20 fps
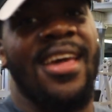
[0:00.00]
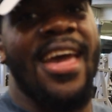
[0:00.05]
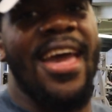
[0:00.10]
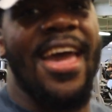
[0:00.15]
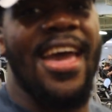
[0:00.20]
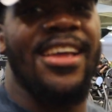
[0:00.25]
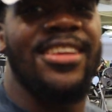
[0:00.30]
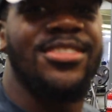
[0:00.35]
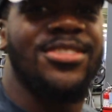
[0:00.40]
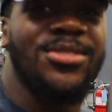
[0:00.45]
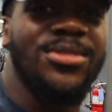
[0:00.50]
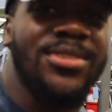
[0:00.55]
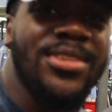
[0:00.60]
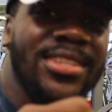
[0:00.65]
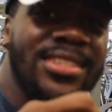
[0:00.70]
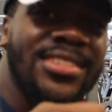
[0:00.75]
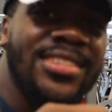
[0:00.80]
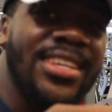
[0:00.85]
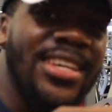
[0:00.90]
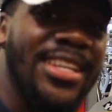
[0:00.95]
as you
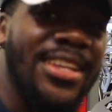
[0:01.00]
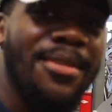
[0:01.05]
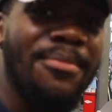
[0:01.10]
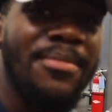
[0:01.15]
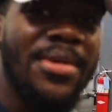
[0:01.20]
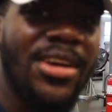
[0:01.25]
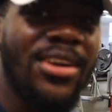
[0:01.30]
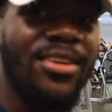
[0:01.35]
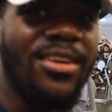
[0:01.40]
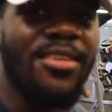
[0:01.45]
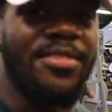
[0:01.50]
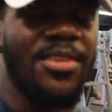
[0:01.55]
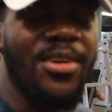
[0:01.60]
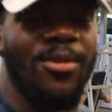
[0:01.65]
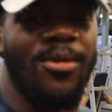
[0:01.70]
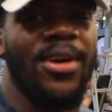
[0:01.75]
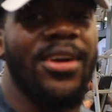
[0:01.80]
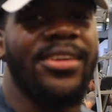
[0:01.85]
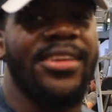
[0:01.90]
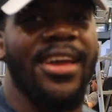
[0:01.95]
in the middle of your
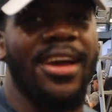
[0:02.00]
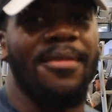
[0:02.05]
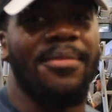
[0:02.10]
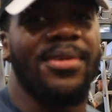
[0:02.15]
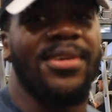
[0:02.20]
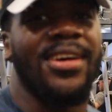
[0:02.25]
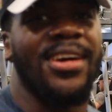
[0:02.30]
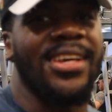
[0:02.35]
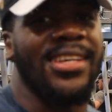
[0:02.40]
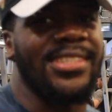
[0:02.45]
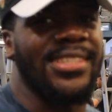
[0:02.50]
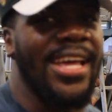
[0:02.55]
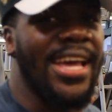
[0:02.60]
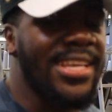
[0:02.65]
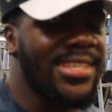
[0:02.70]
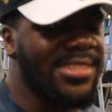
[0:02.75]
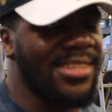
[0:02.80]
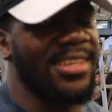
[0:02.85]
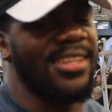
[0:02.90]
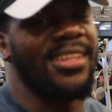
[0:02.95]
workout, because that
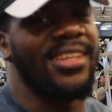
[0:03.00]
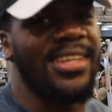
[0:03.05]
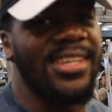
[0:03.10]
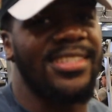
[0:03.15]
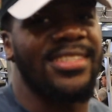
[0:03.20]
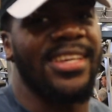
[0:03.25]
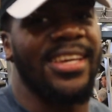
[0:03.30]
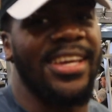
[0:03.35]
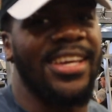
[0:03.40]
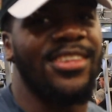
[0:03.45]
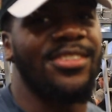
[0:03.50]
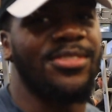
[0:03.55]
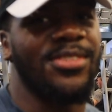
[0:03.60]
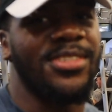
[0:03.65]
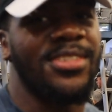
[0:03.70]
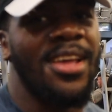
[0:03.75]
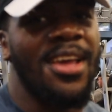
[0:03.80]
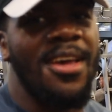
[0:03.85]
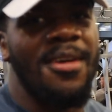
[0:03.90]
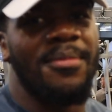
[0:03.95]
could lead to
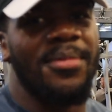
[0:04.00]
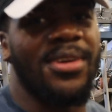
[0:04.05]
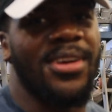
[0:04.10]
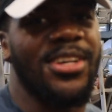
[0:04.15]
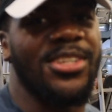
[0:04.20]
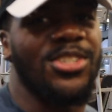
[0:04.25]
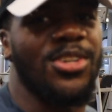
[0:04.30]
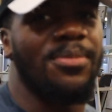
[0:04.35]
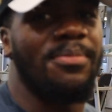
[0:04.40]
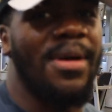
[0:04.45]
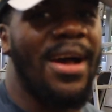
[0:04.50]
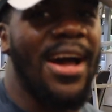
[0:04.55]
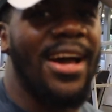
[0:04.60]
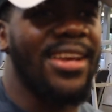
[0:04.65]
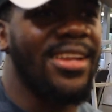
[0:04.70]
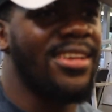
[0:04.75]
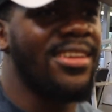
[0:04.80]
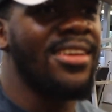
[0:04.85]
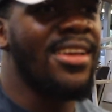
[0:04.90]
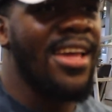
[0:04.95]
injuries, because your
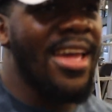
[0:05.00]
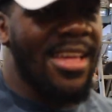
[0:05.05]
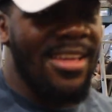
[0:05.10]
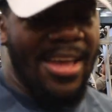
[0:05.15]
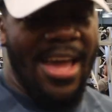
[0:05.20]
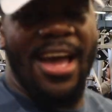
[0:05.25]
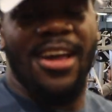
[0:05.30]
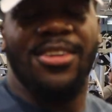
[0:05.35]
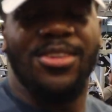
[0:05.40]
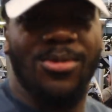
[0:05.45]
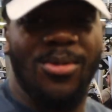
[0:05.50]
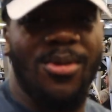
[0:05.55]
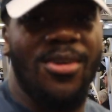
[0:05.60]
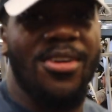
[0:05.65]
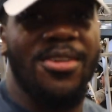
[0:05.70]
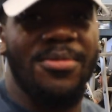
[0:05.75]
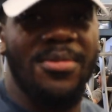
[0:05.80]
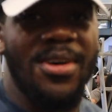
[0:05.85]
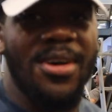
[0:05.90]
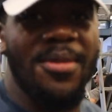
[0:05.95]
body, how you
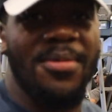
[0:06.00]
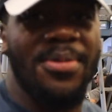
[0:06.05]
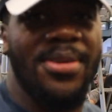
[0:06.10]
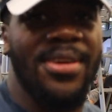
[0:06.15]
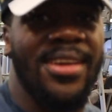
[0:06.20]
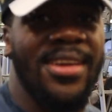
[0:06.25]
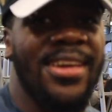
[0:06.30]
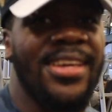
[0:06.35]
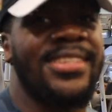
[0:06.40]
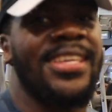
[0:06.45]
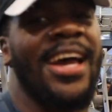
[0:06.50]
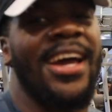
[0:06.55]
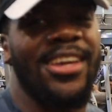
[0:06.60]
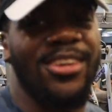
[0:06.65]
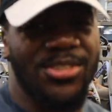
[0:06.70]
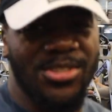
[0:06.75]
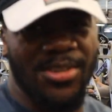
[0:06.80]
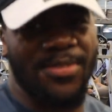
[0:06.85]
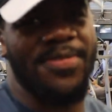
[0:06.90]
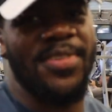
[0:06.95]
warm up is how
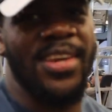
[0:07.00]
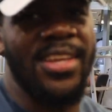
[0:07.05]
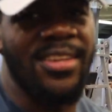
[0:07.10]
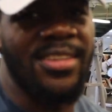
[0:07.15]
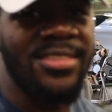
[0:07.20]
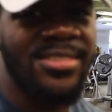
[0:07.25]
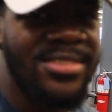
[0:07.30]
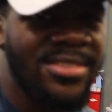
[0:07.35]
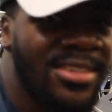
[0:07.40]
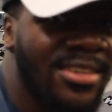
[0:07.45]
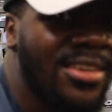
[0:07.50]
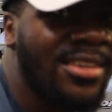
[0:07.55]
you should finish.